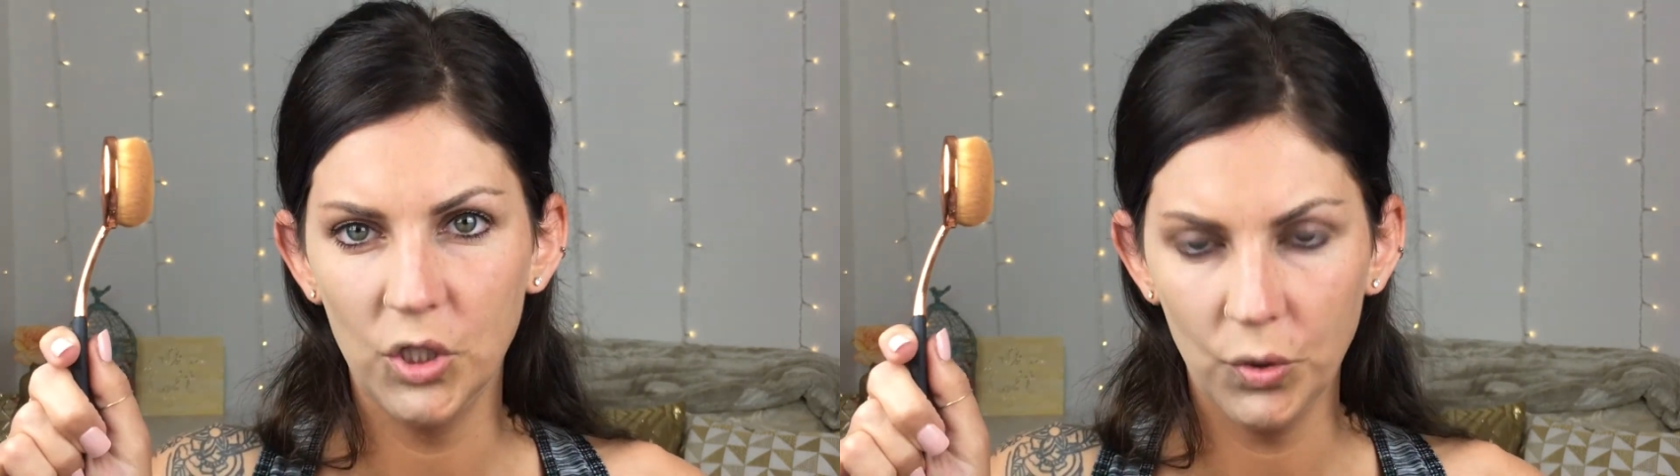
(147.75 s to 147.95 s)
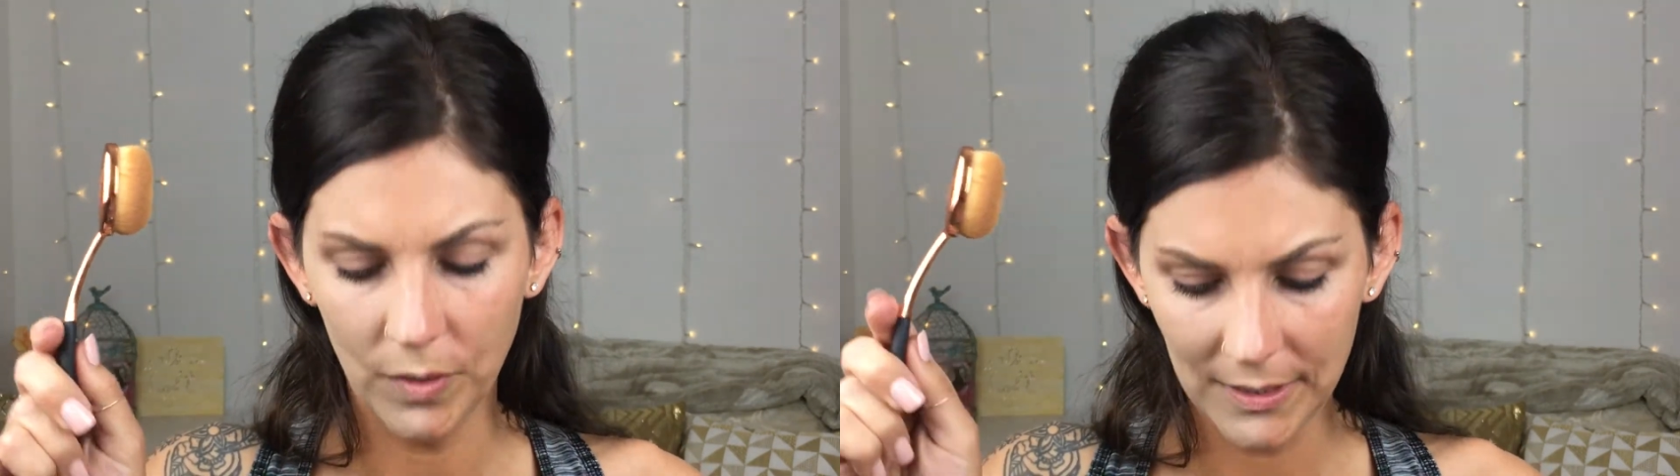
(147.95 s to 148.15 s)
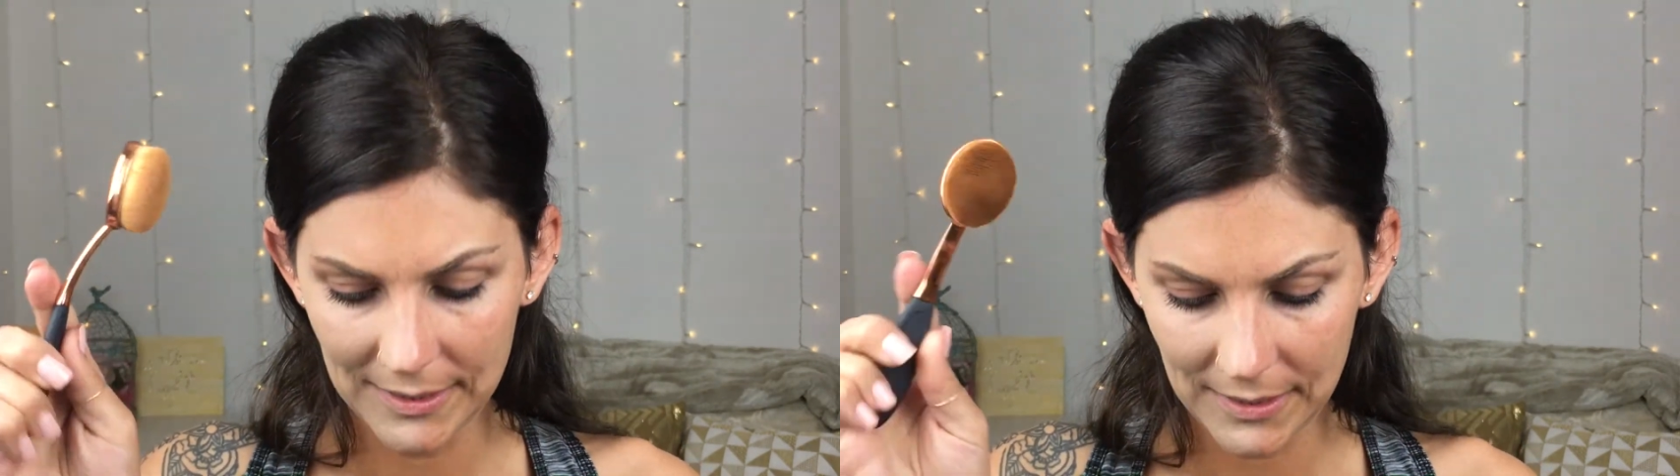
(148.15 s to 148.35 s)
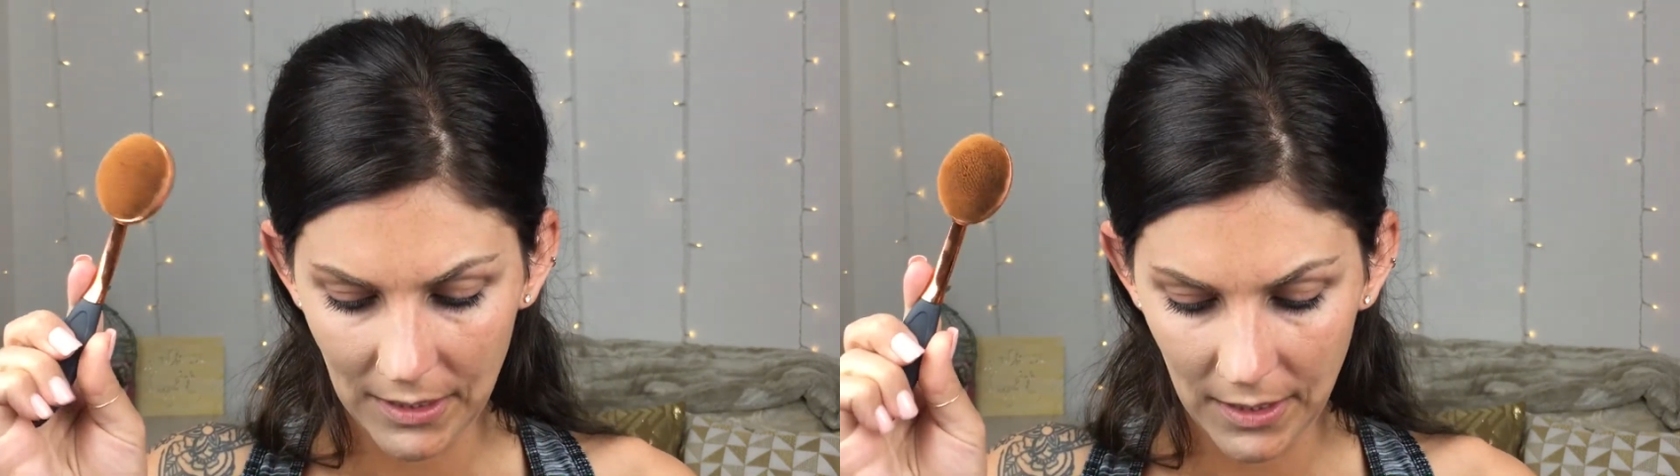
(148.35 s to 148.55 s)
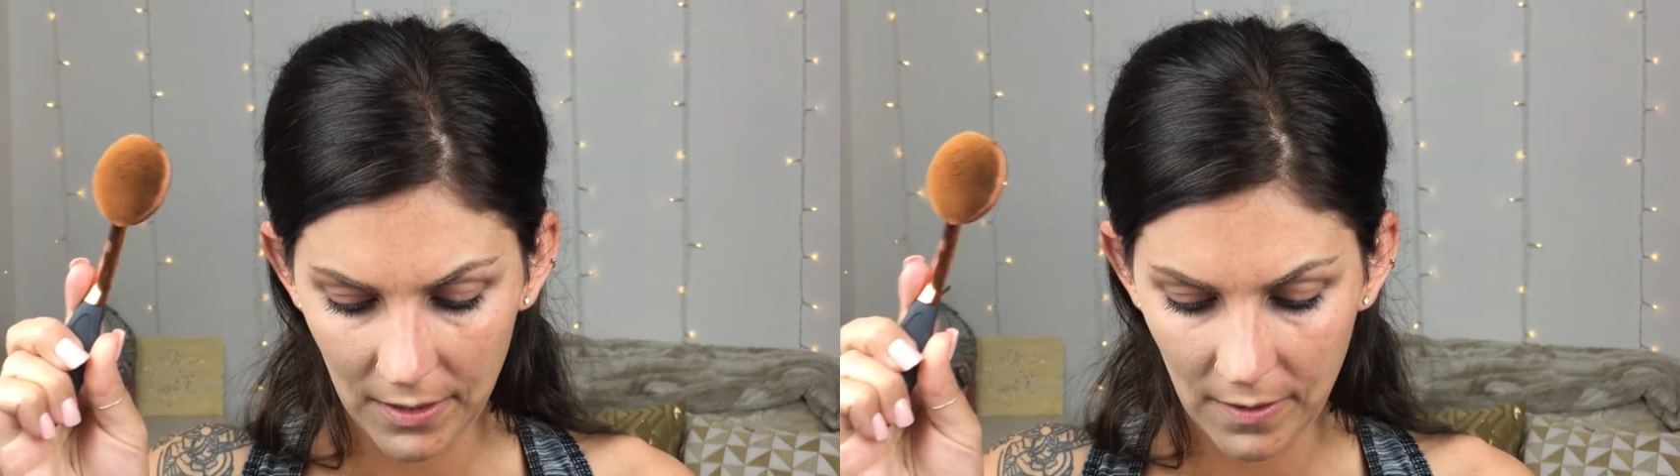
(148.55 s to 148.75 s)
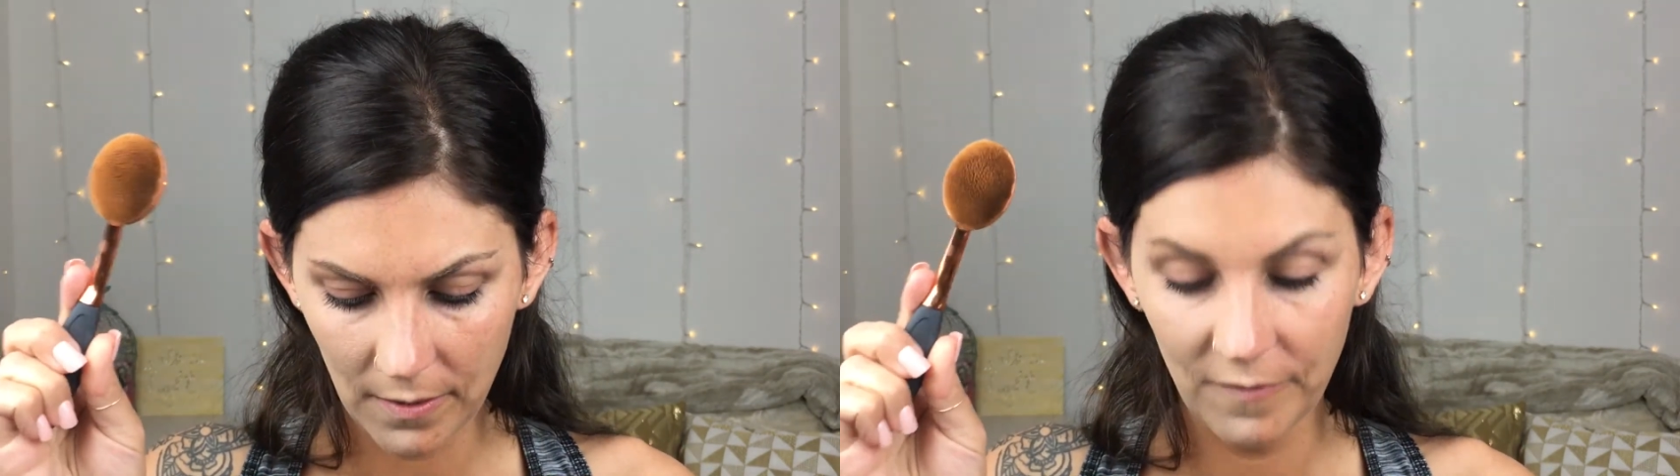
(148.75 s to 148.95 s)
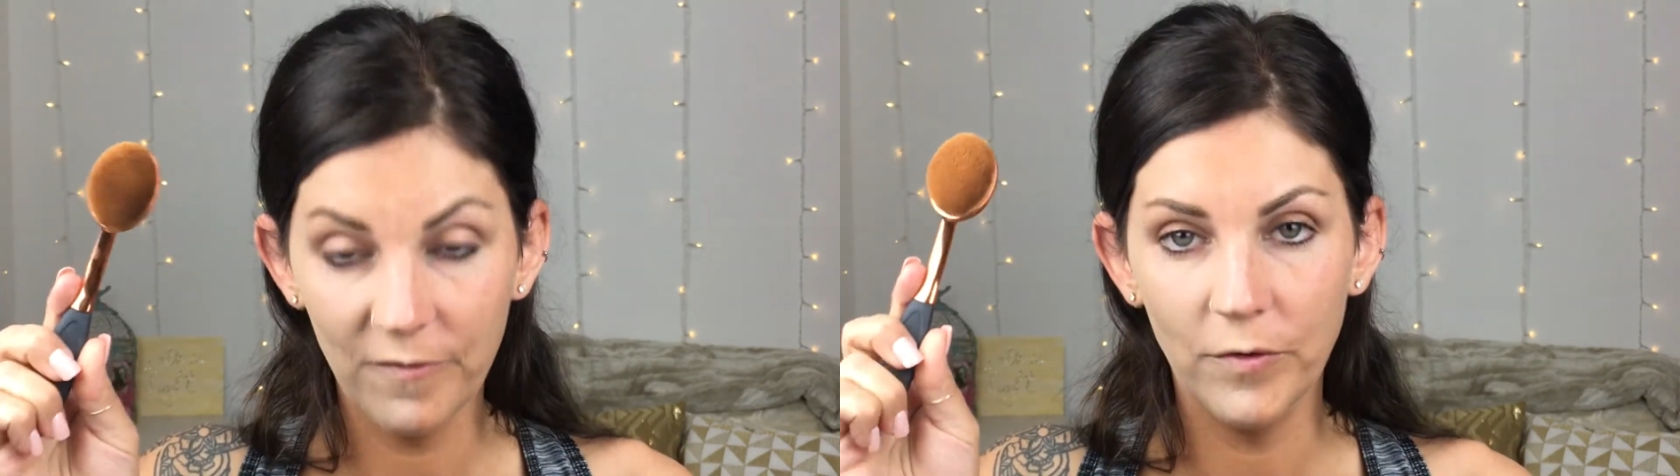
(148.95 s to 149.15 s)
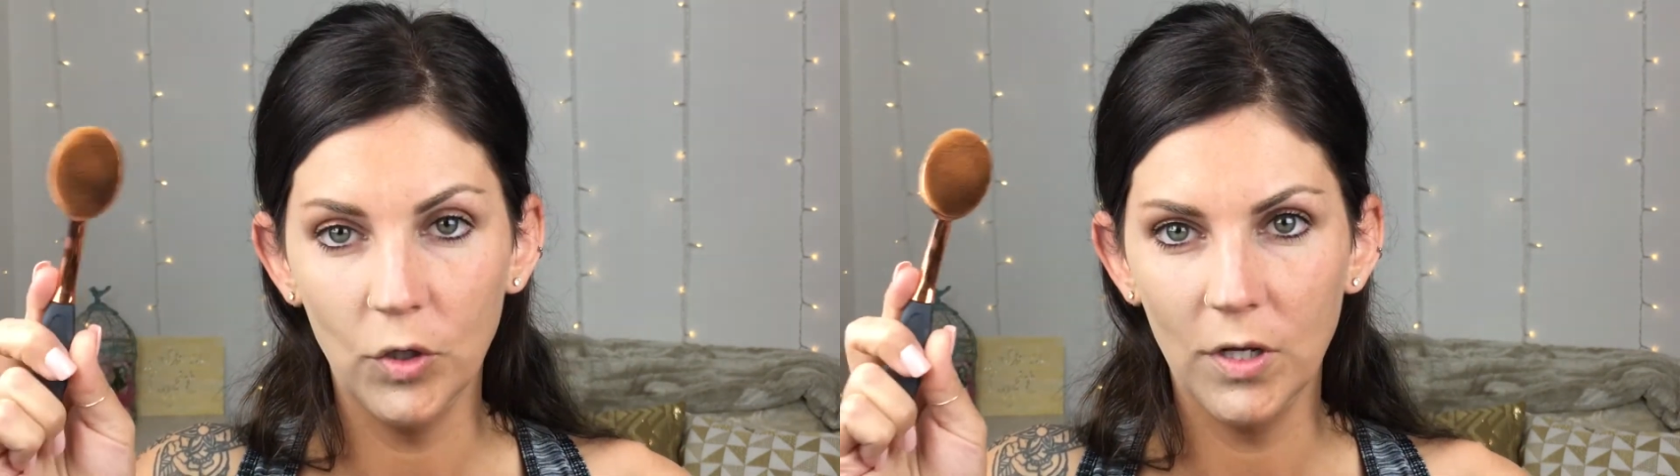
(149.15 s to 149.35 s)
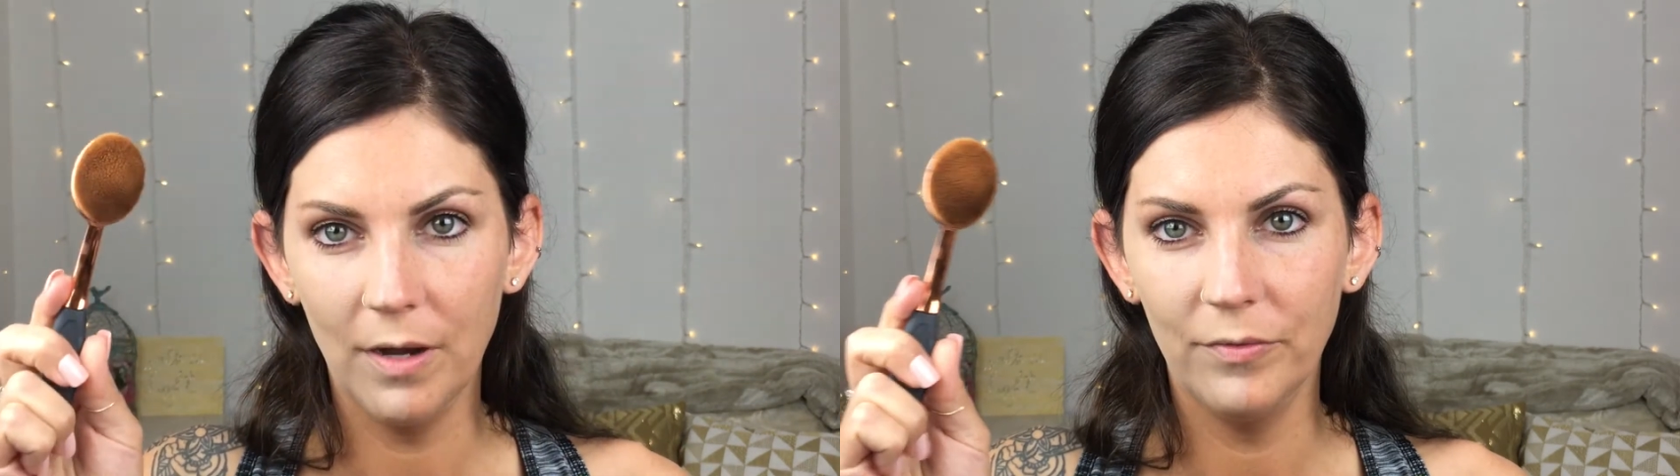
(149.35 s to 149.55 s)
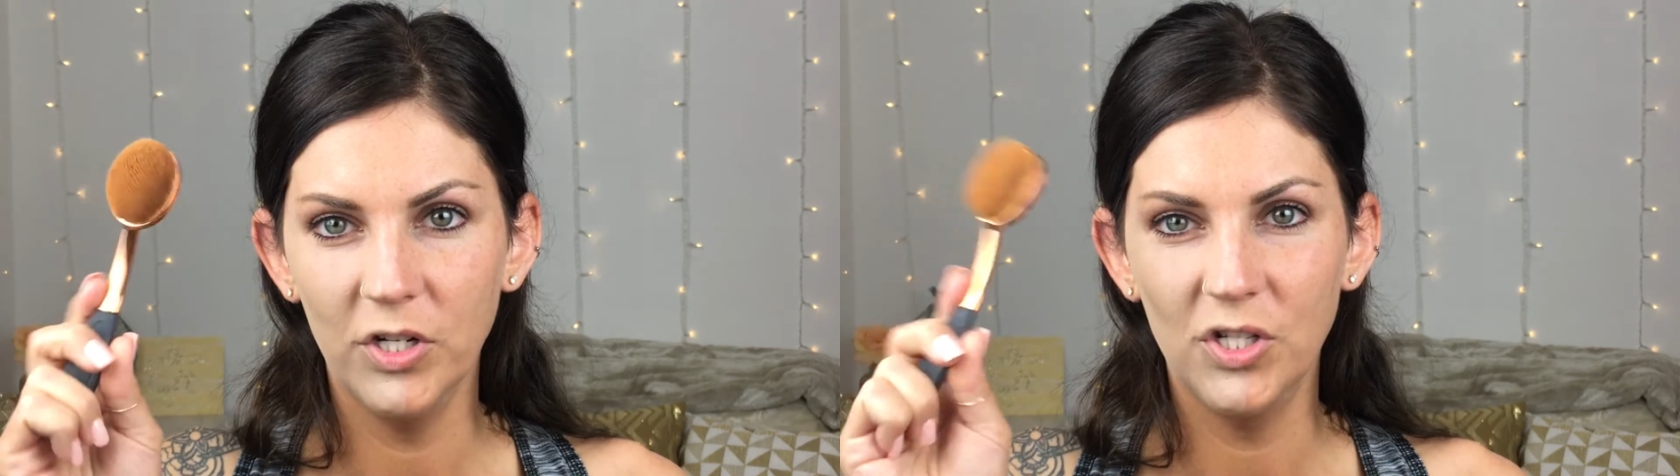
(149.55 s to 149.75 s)
trusty full
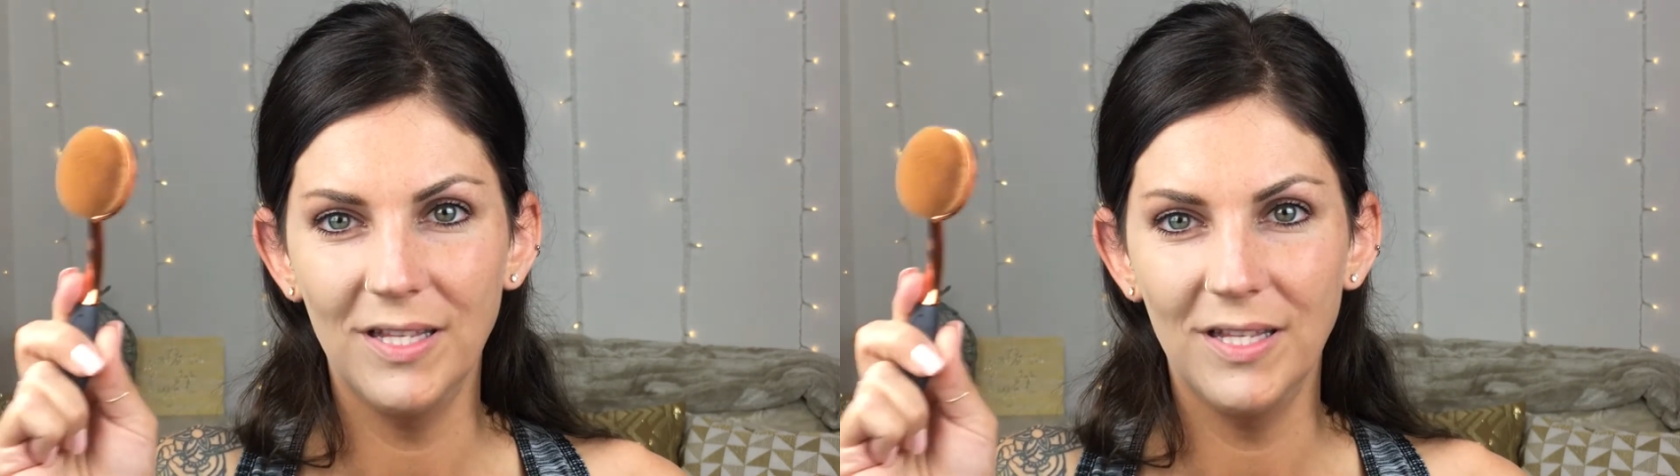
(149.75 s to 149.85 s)
coverage.